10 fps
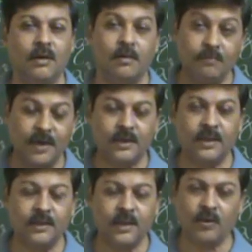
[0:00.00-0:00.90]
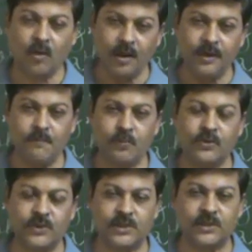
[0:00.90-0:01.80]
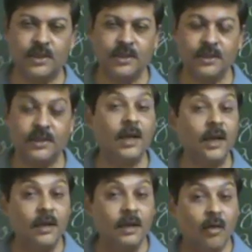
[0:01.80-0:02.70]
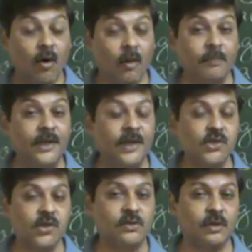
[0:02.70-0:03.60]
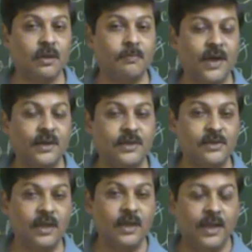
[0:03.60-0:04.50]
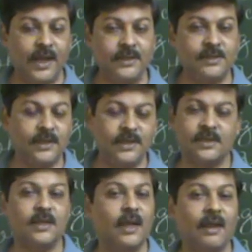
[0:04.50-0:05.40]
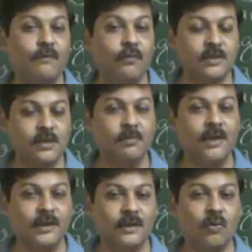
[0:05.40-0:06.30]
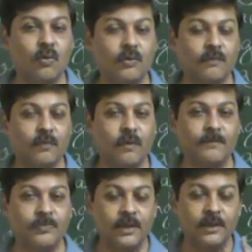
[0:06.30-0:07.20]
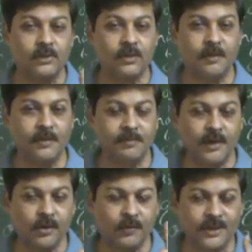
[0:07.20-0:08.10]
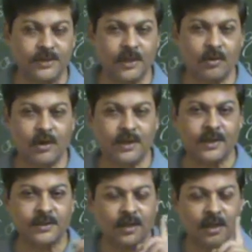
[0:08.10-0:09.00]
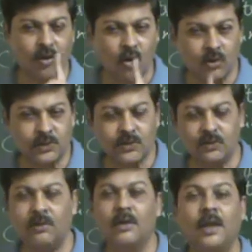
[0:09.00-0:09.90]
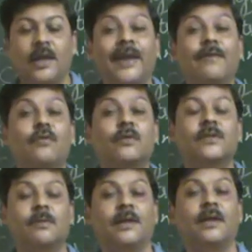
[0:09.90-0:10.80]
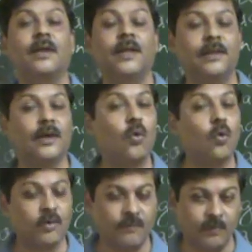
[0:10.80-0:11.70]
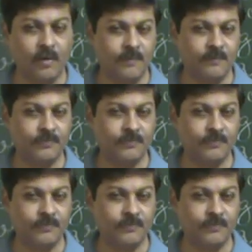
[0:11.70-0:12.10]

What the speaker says: But the law imposes the obligations on the parties, hence it is enforceable in the court of law. So remember, quasi contracts are also enforceable in the court of law.